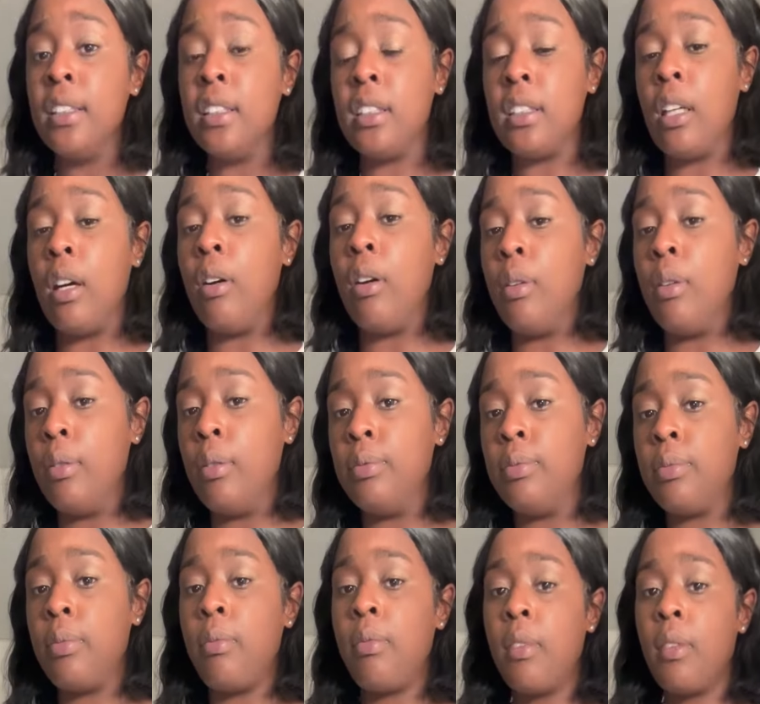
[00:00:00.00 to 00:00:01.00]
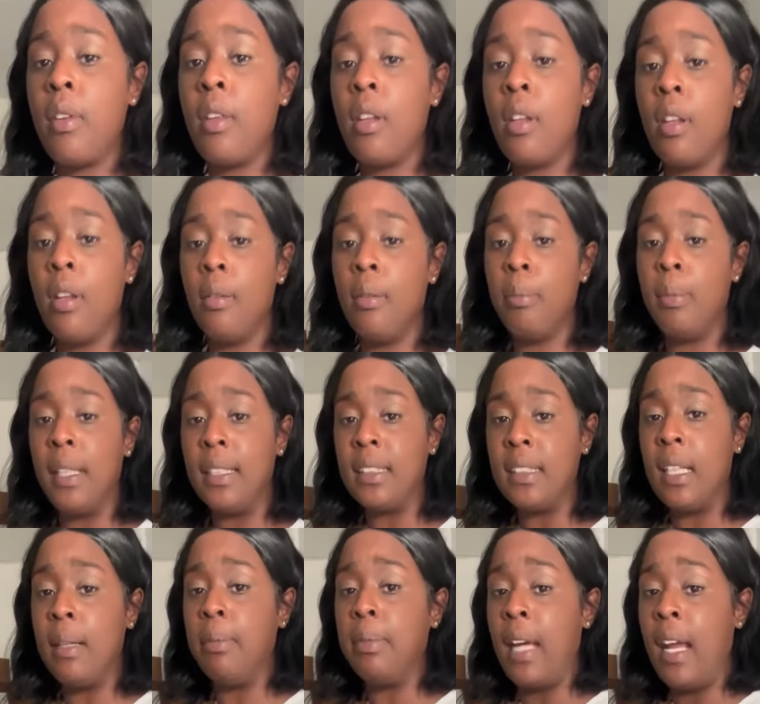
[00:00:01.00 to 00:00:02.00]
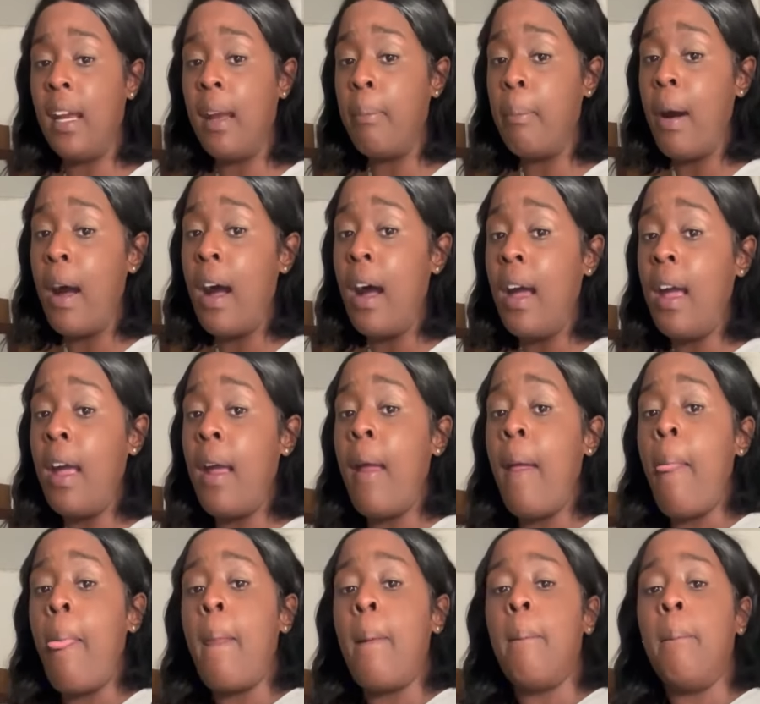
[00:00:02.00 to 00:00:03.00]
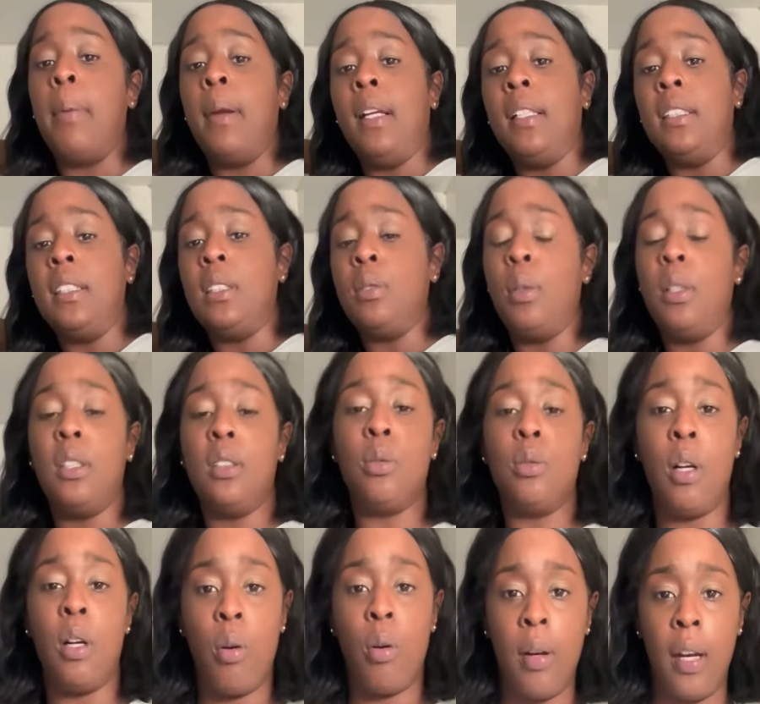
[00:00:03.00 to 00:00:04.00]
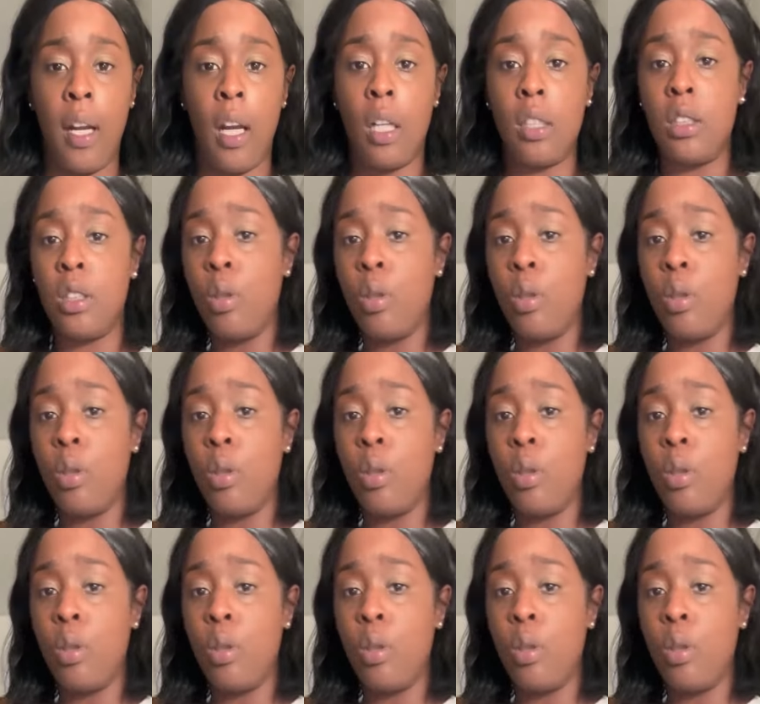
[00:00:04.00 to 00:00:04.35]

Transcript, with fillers: So, let's keep that in mind. But I just want to do a quick